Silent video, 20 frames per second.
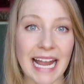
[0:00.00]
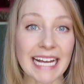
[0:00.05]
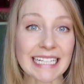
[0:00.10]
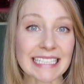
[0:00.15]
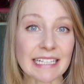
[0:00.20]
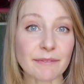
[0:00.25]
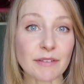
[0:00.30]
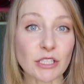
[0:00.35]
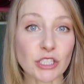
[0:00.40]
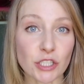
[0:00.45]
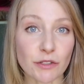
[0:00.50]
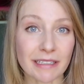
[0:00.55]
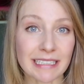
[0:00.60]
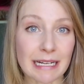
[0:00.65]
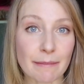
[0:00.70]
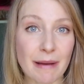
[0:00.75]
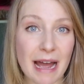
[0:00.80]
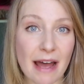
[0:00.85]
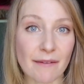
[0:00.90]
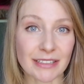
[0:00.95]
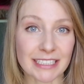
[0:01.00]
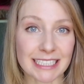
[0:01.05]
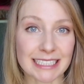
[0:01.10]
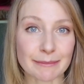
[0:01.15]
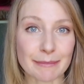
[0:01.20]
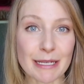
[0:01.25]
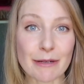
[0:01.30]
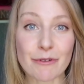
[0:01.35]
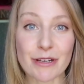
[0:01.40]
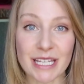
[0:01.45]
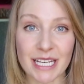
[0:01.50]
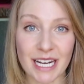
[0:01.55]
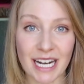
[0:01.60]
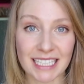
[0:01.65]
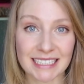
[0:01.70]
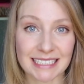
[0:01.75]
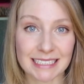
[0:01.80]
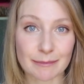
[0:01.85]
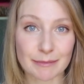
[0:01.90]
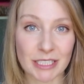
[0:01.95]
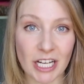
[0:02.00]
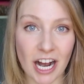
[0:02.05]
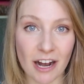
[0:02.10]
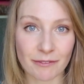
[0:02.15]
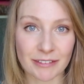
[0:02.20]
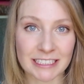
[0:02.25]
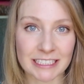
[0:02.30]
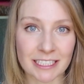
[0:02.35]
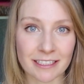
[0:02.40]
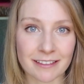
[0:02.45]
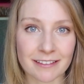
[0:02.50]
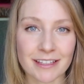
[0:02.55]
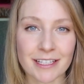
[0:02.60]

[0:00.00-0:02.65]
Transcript: And if you do end up having to speak with a customs officer,